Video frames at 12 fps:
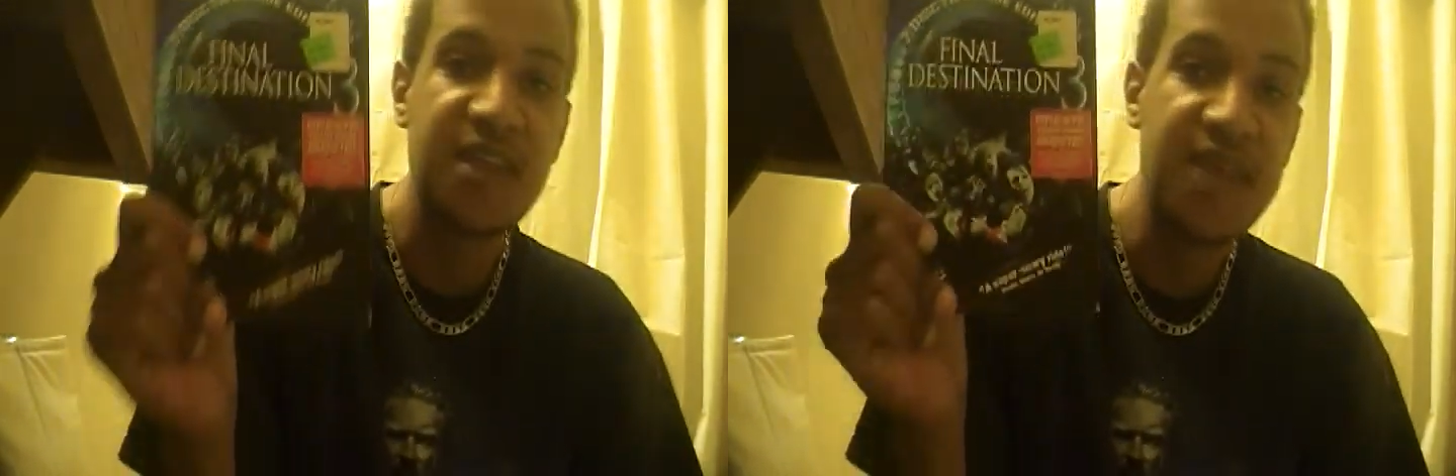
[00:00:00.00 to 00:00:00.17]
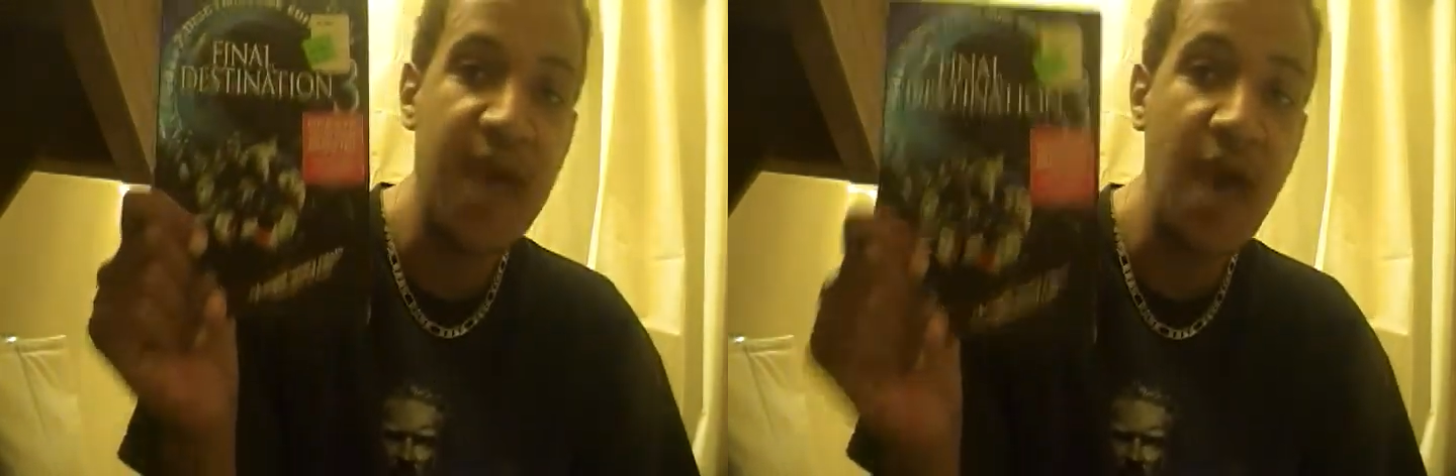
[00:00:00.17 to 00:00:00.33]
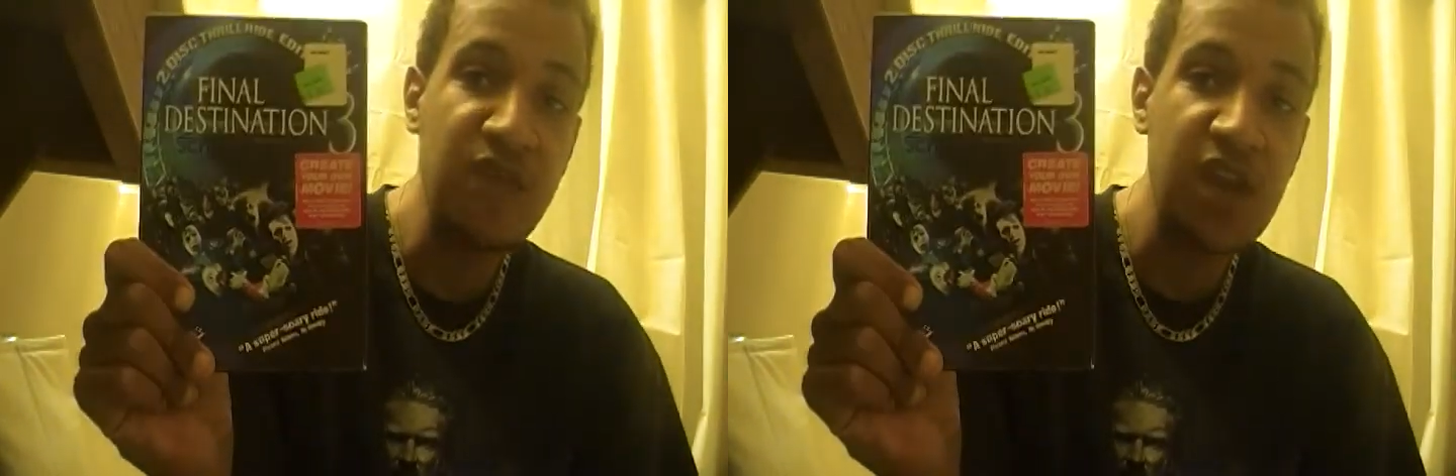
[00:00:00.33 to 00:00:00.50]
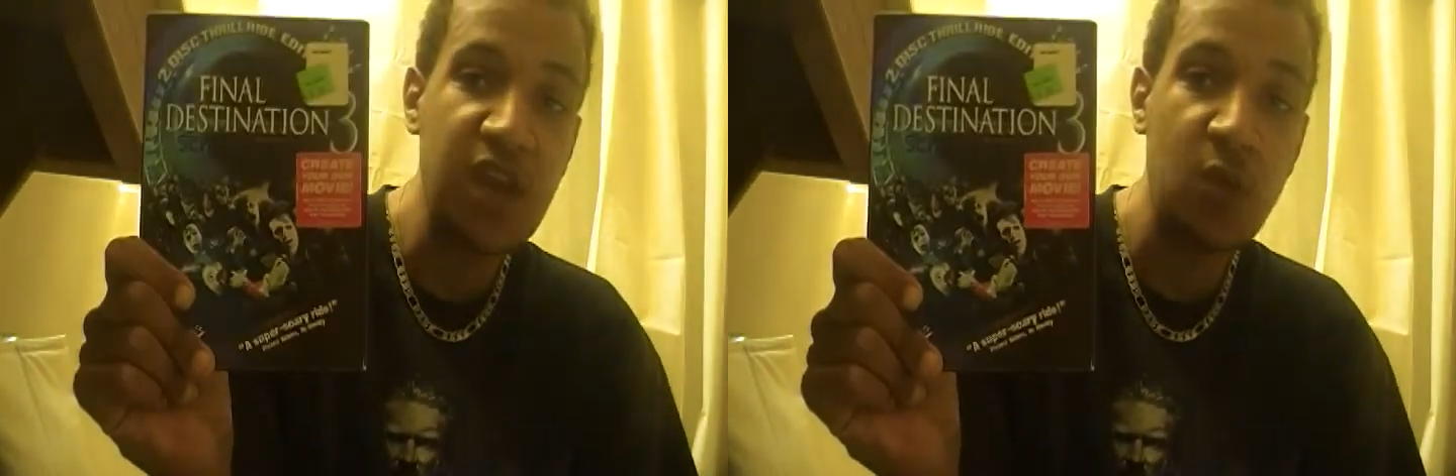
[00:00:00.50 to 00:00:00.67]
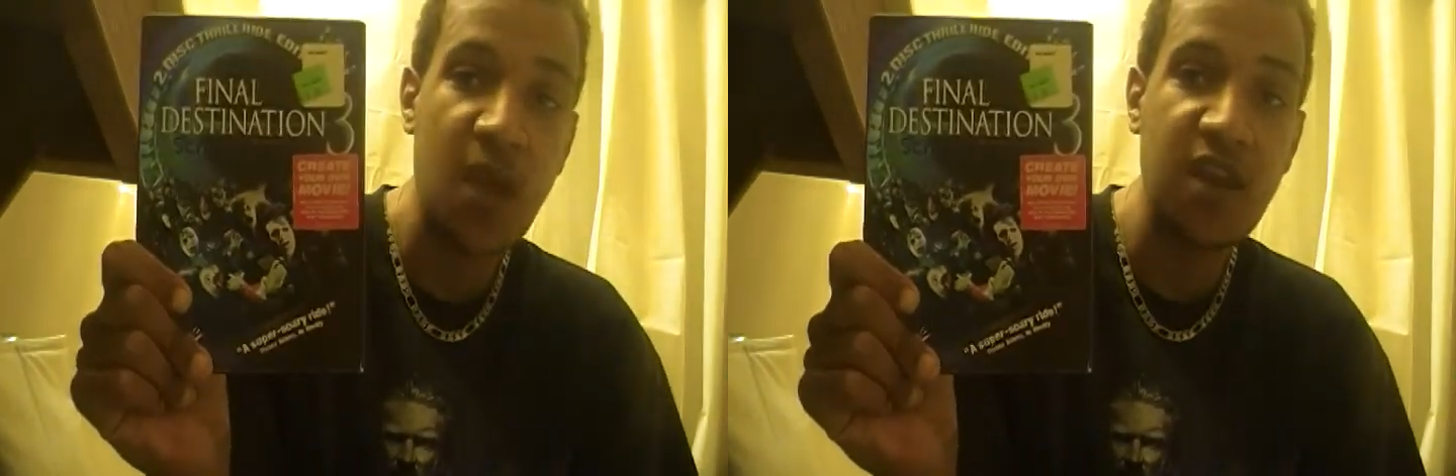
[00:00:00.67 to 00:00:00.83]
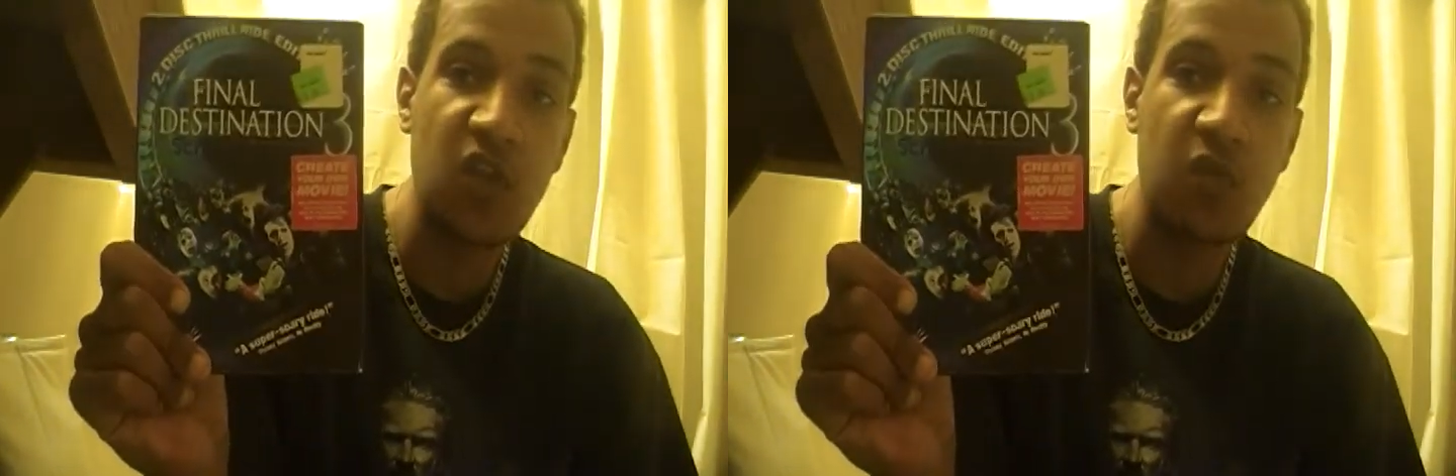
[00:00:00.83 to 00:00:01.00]
Kevin
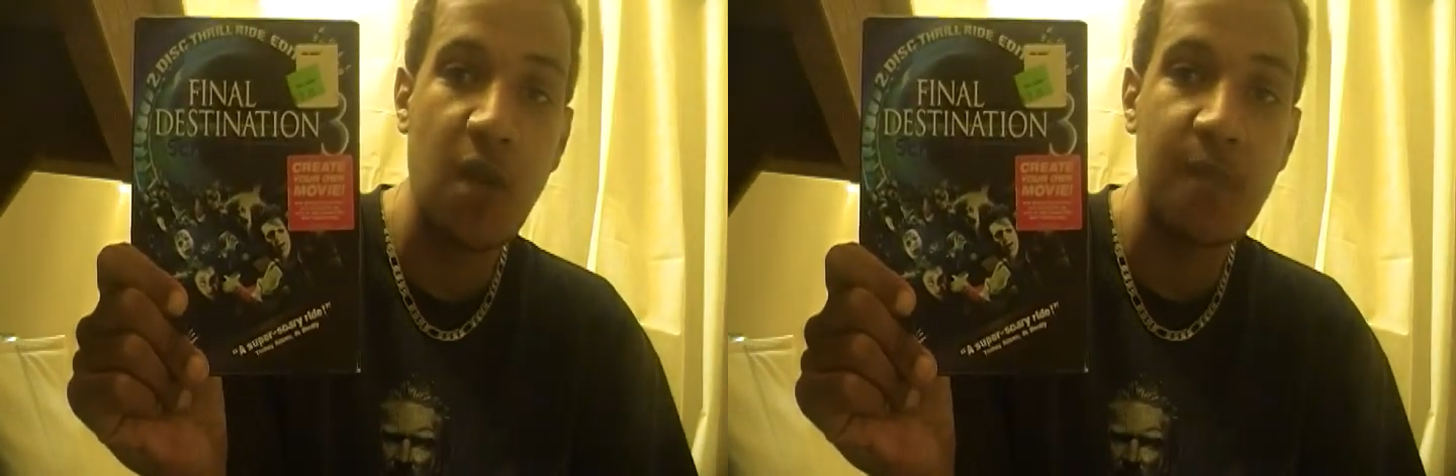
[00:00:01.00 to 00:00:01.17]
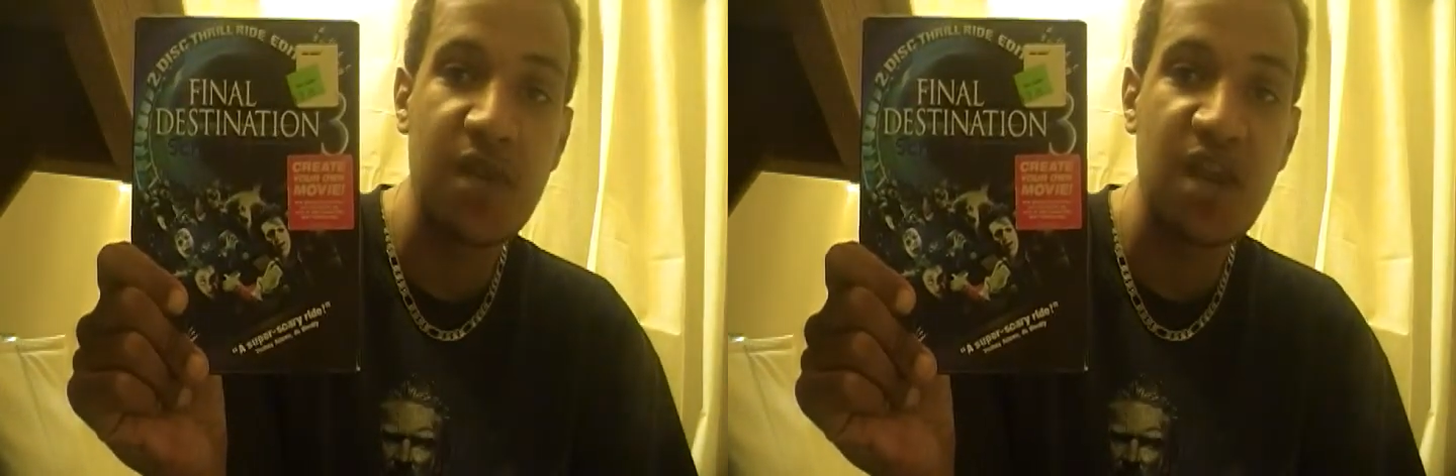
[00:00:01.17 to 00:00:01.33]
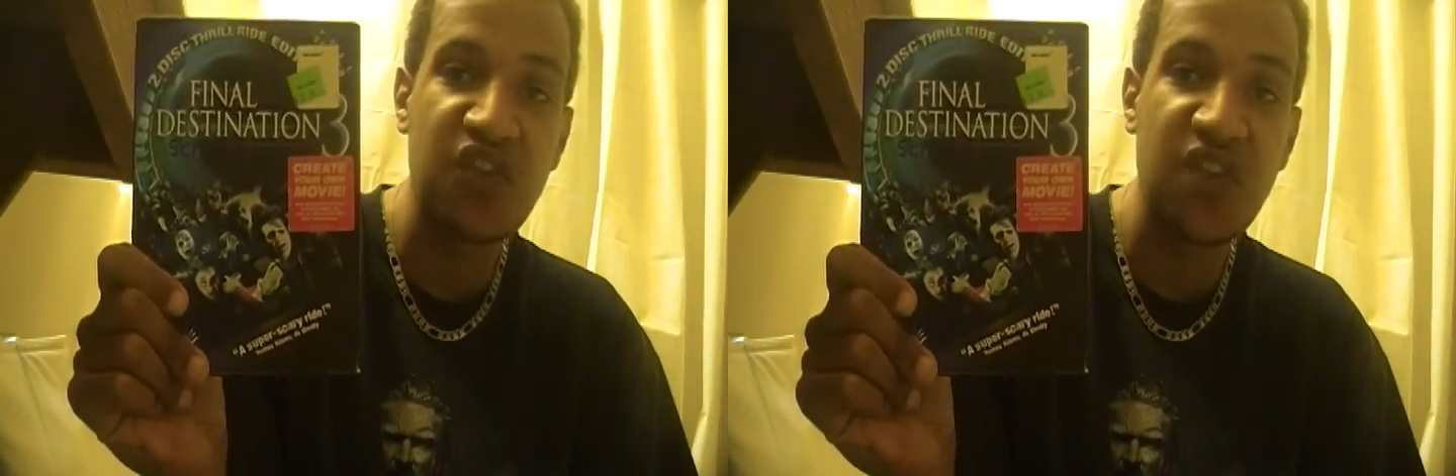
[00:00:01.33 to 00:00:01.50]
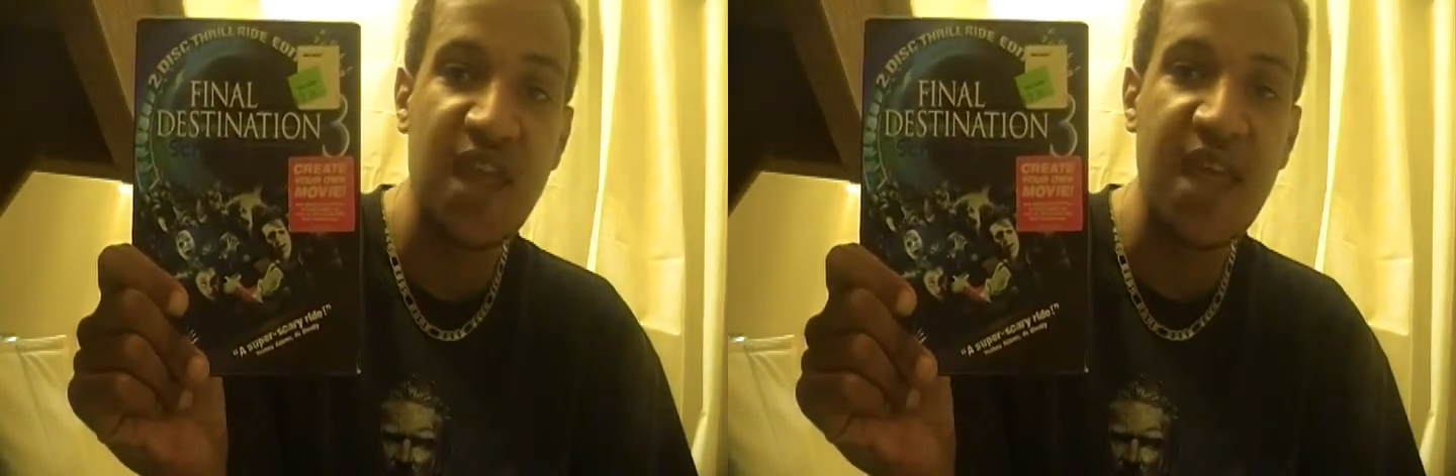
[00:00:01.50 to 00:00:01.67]
and Wendy's premonition,